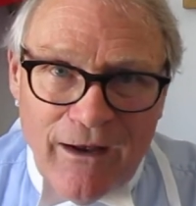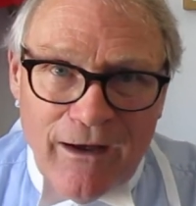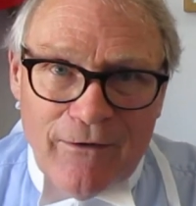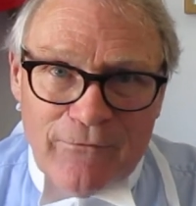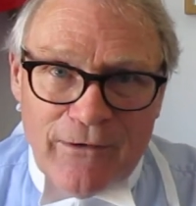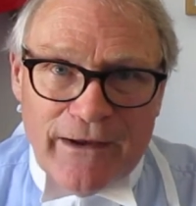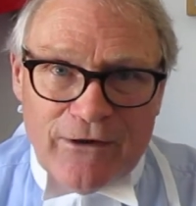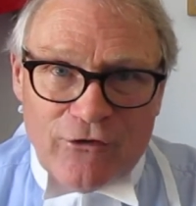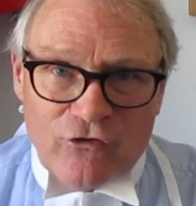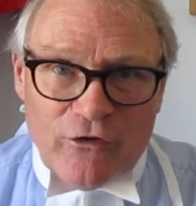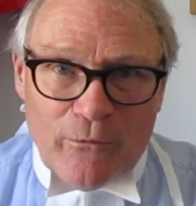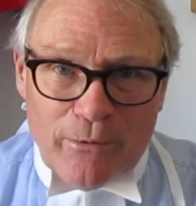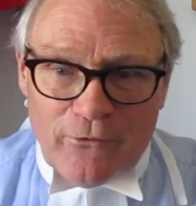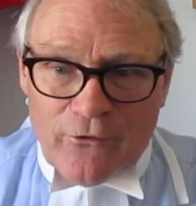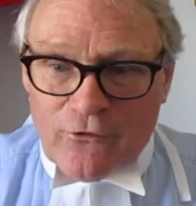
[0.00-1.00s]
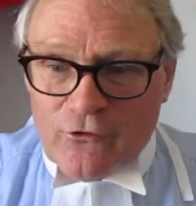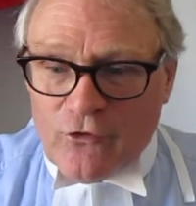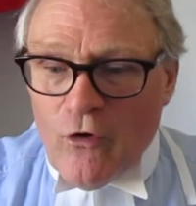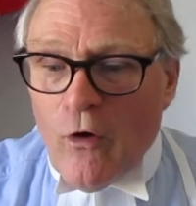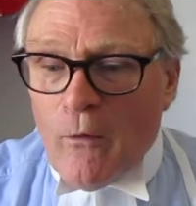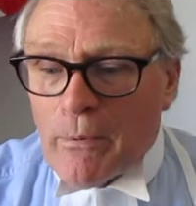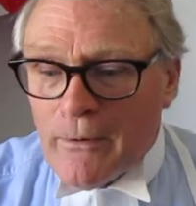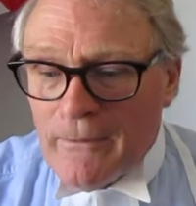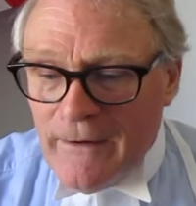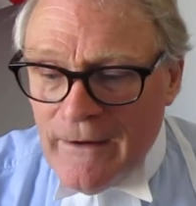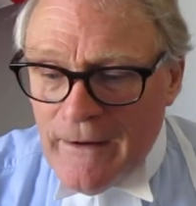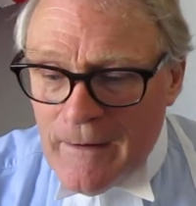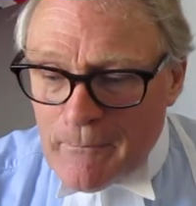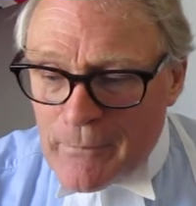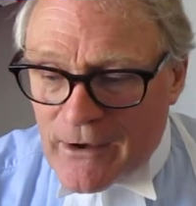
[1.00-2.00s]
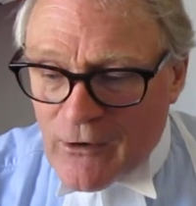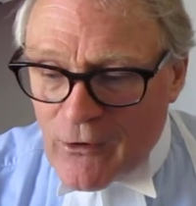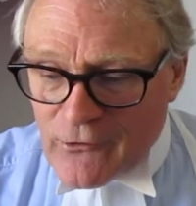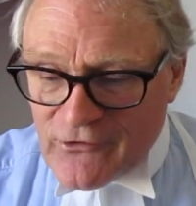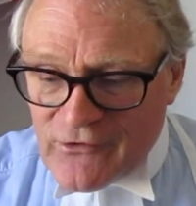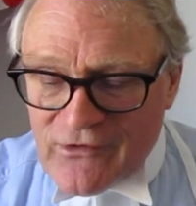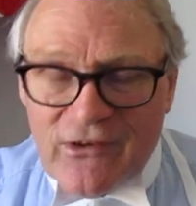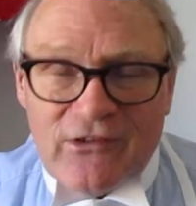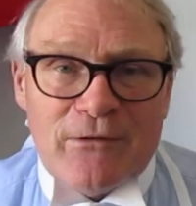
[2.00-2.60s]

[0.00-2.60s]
of leadership at the top. Because this